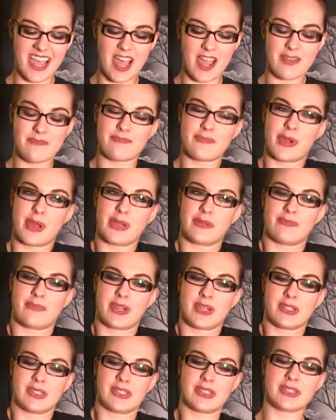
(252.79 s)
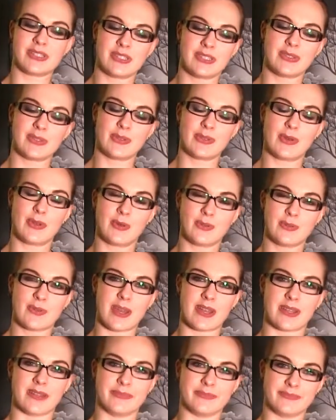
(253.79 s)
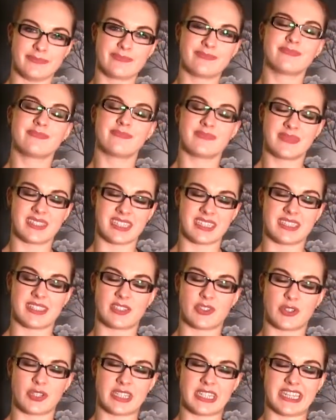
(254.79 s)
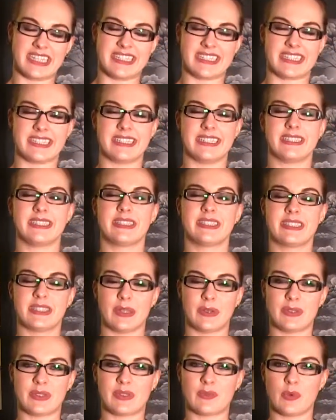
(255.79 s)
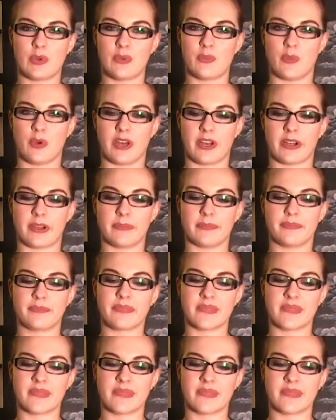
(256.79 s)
I'm part and parcel to cold water. It does the trick nicely. So does warm water.